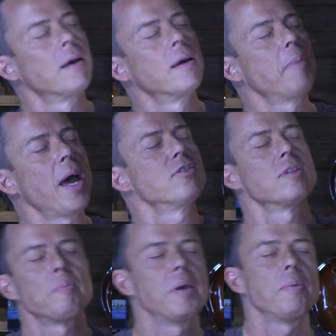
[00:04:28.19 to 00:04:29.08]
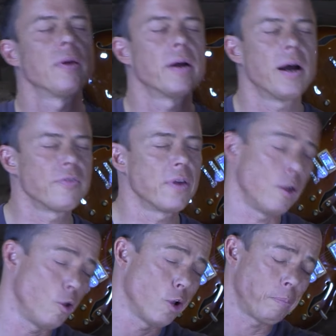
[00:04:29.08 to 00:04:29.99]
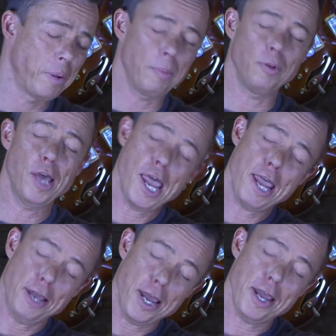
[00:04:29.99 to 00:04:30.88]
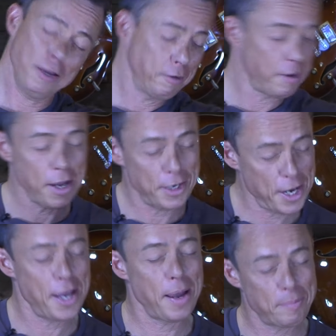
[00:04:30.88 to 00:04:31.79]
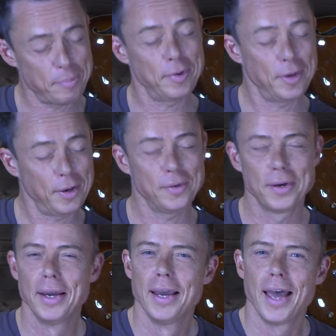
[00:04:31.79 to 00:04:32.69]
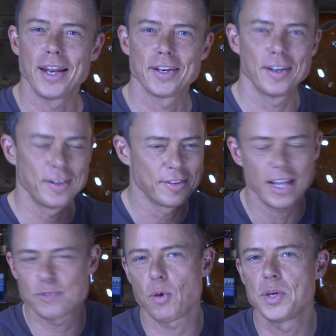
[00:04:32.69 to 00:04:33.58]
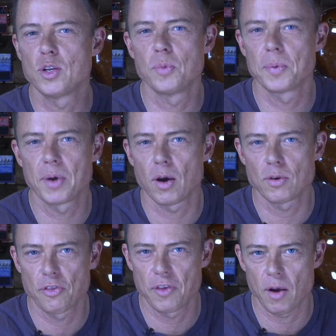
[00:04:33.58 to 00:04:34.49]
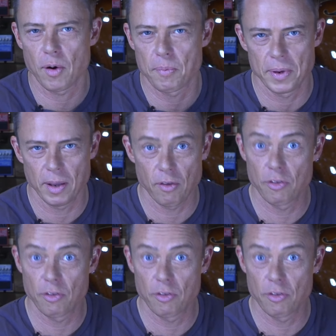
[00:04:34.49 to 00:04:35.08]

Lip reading: imagine the people are out there, look at people, hey, right, yeah, and that's what we do when we go to therapy.